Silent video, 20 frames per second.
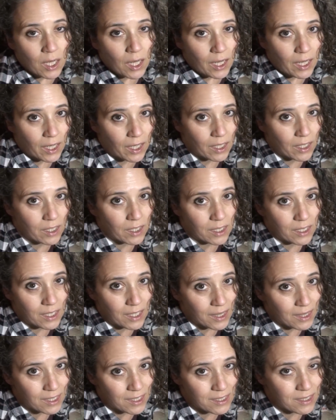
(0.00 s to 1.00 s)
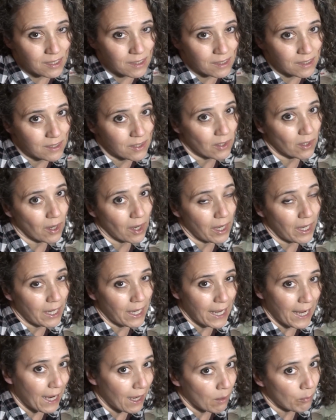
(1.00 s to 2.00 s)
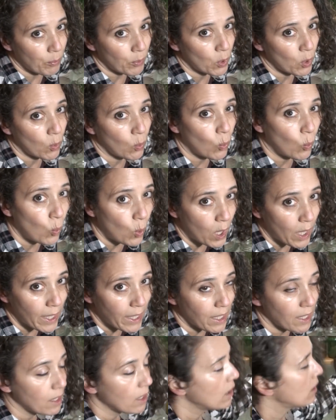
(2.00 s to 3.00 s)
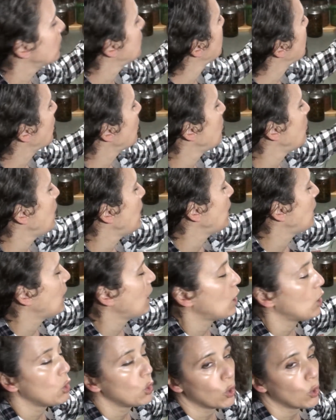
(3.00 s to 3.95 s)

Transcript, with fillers: And this is an apple wine that I'm making.